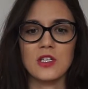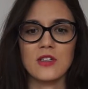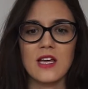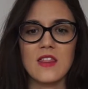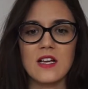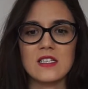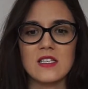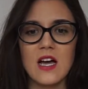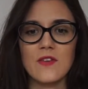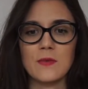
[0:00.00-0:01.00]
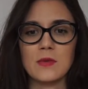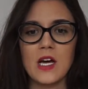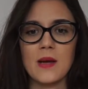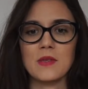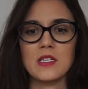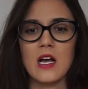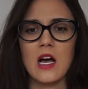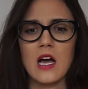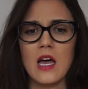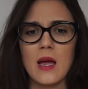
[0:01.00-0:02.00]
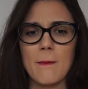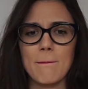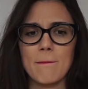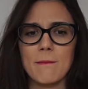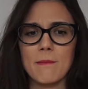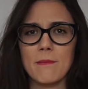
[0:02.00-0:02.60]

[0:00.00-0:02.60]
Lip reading: Do you let things slide from time to time?